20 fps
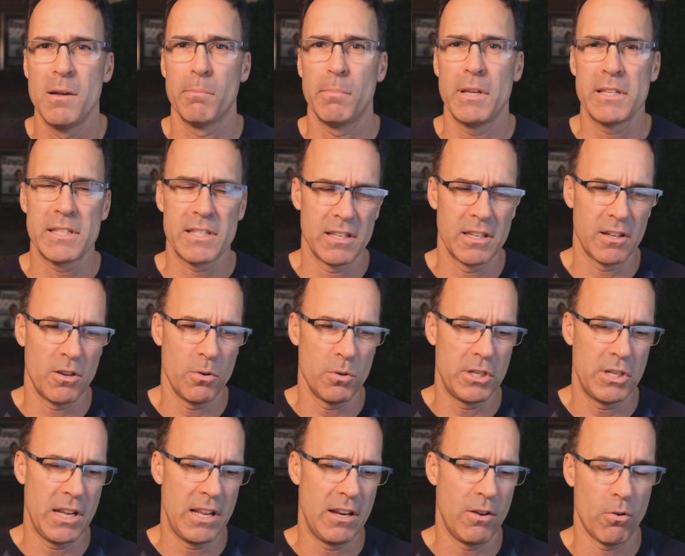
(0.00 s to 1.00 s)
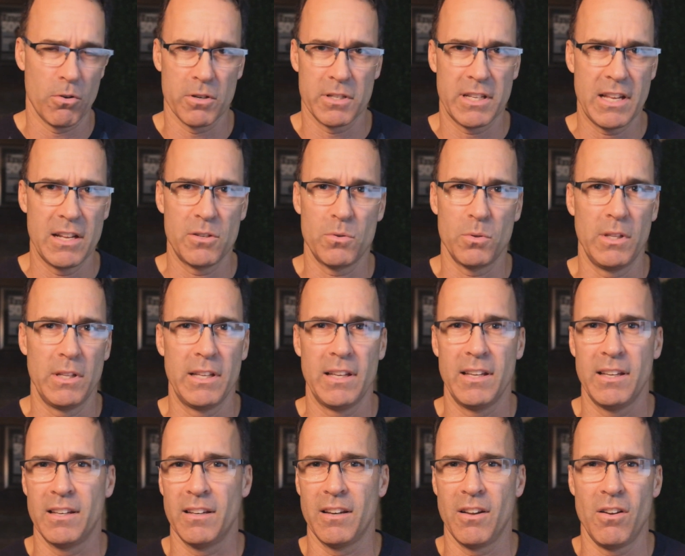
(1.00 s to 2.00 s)
plus negotiate or
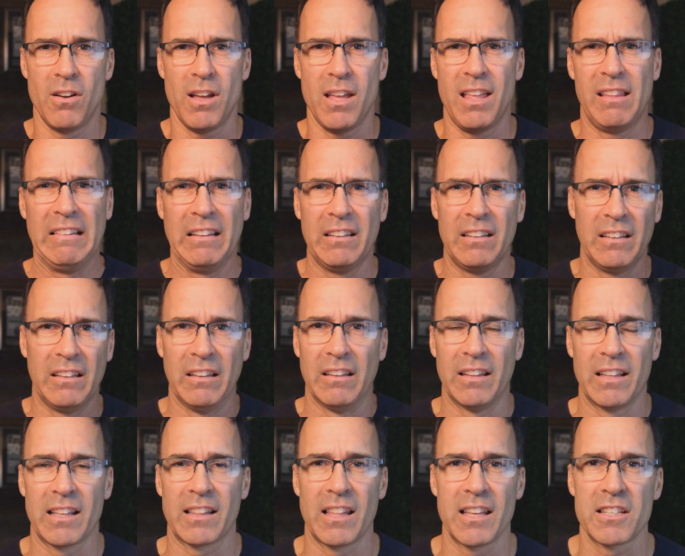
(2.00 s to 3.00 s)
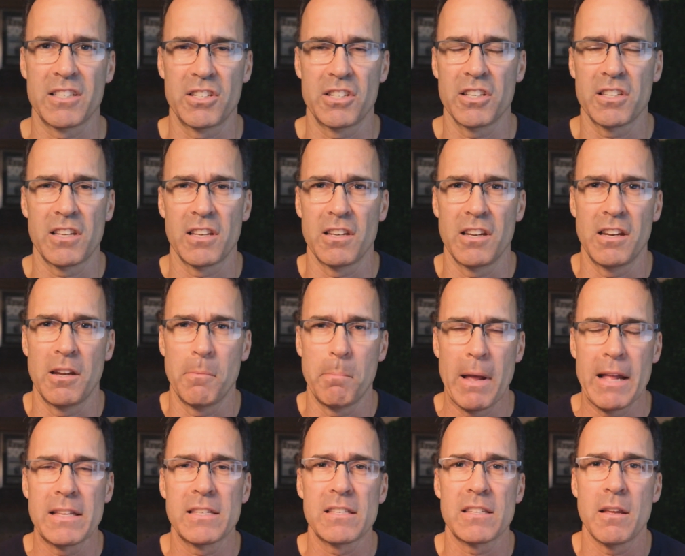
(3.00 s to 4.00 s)
scheduling, and that's just an
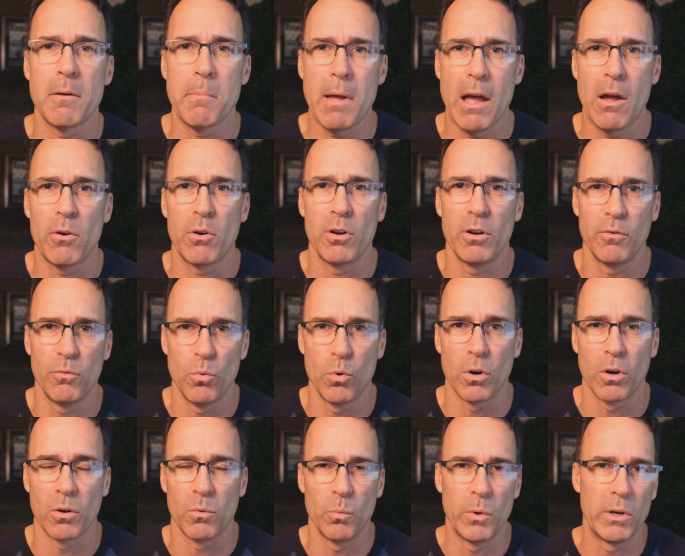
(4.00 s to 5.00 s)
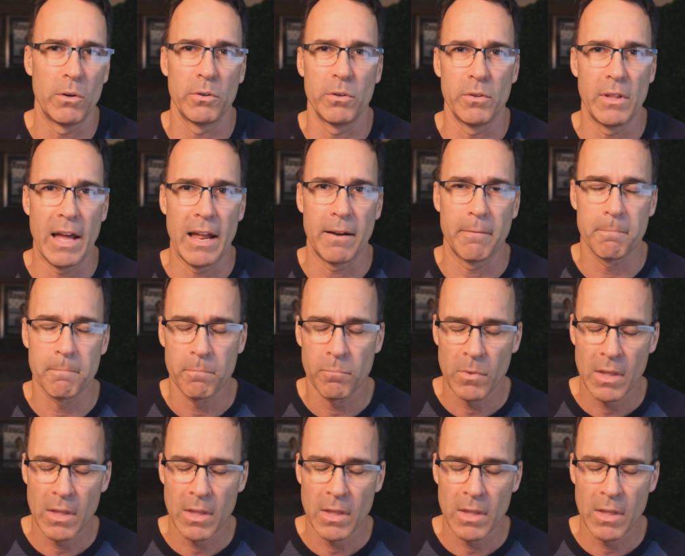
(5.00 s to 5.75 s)
immense amount of work. We don't do that.